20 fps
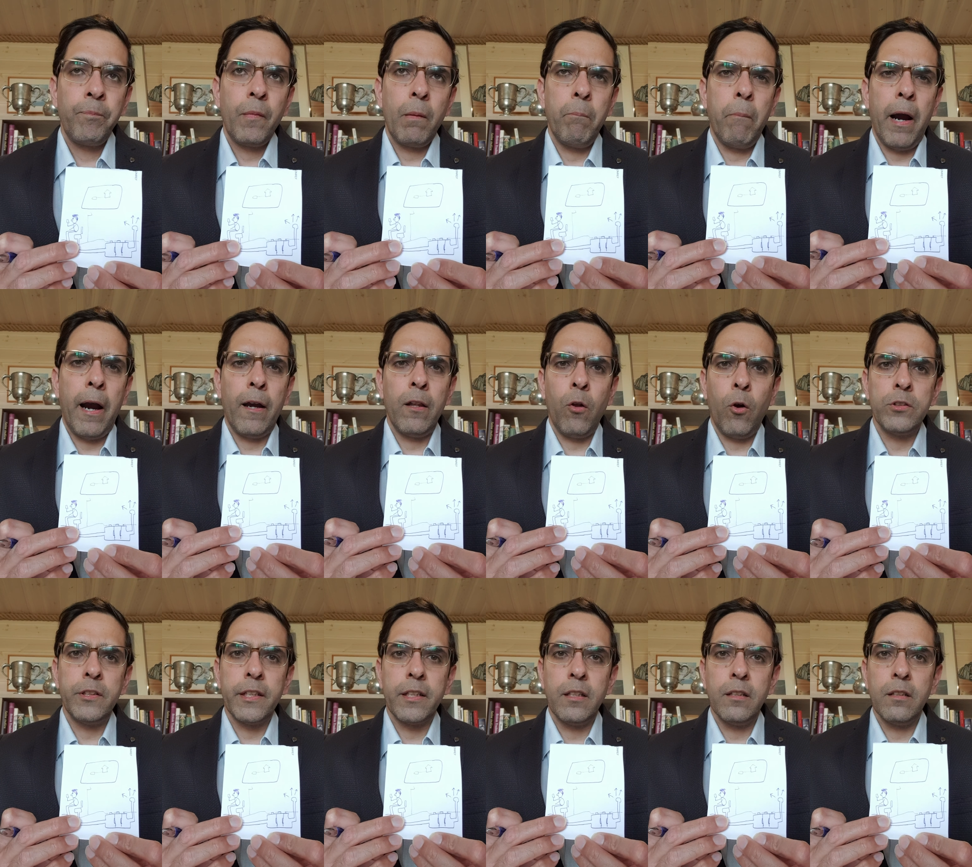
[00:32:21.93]

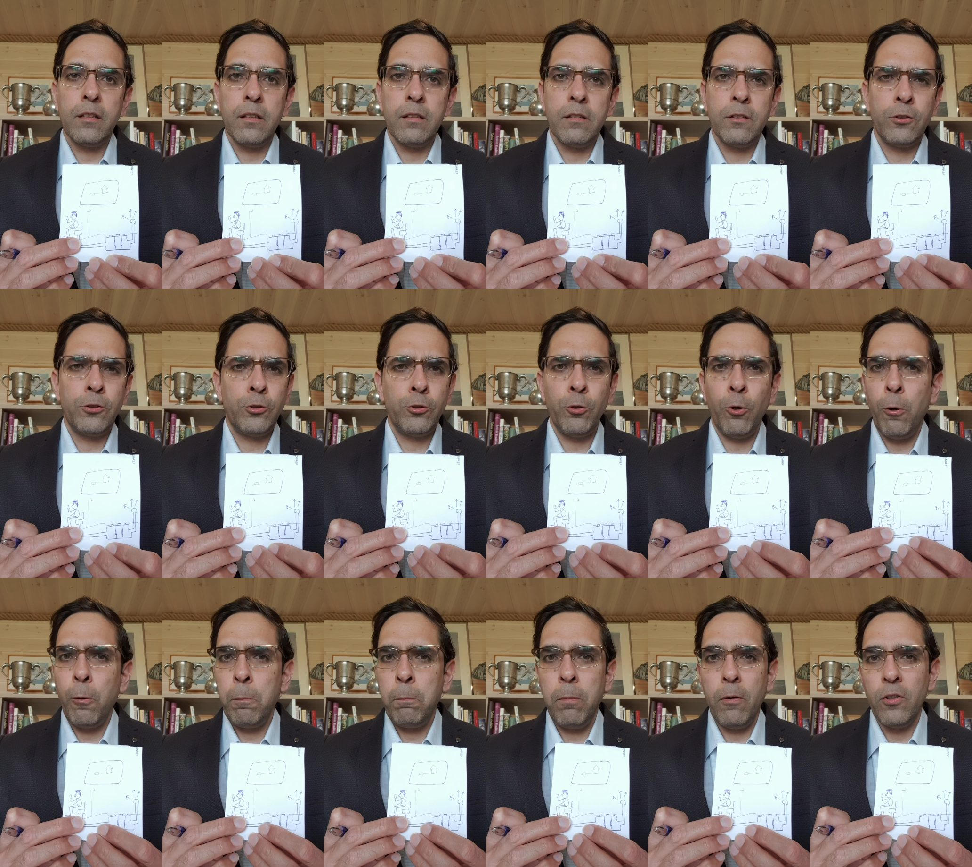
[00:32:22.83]
biological
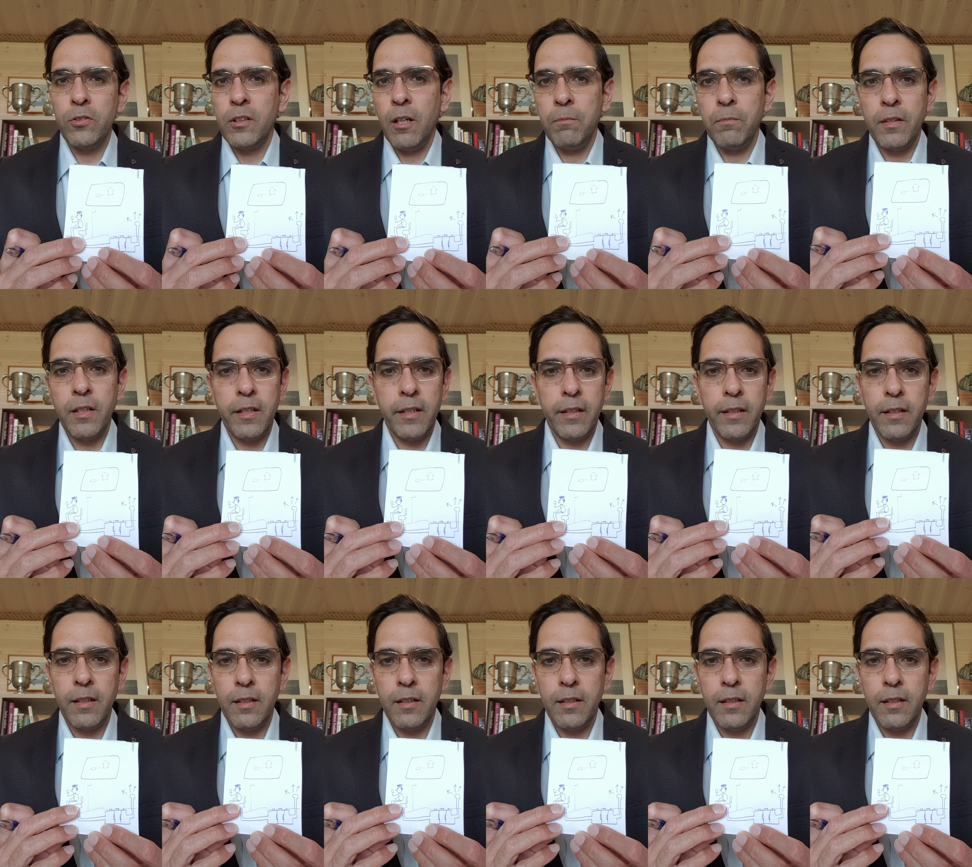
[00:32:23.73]
soap or something,